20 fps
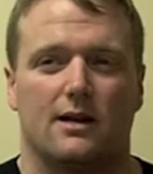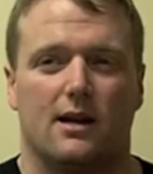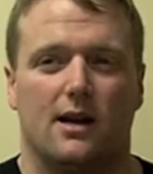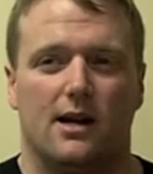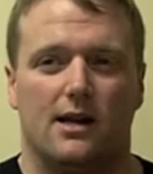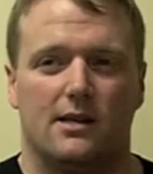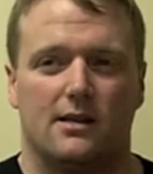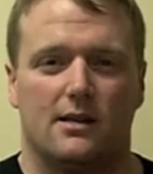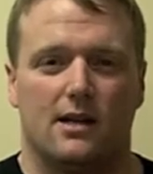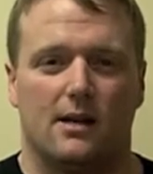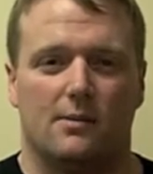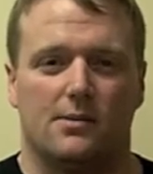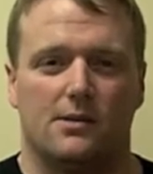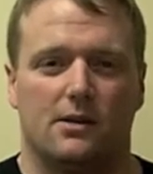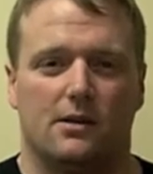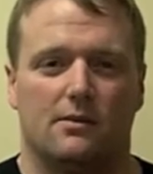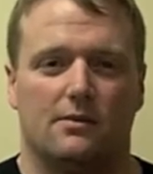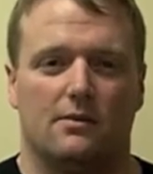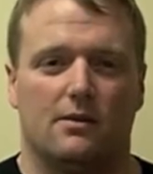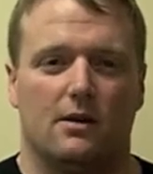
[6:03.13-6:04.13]
concepts
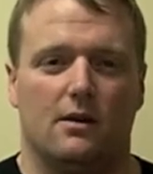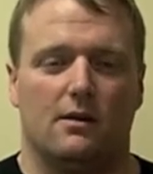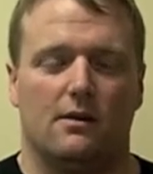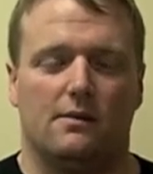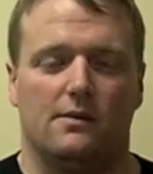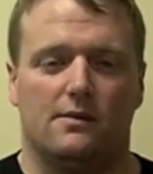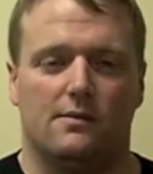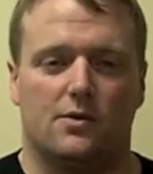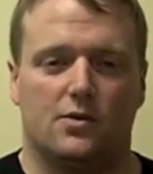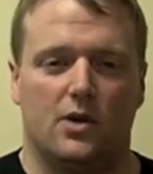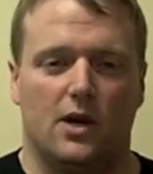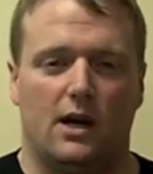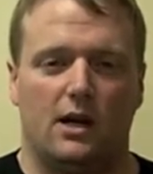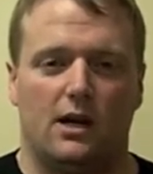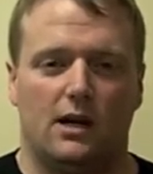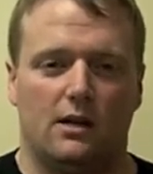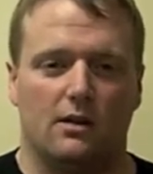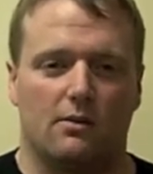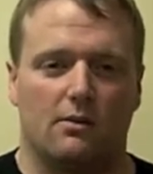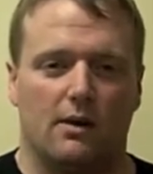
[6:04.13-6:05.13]
of
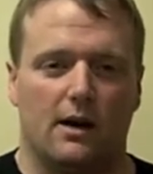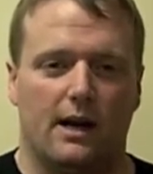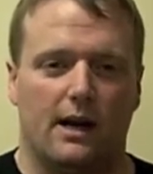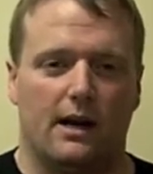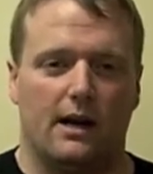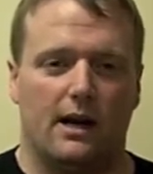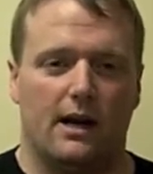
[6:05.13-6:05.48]
training the right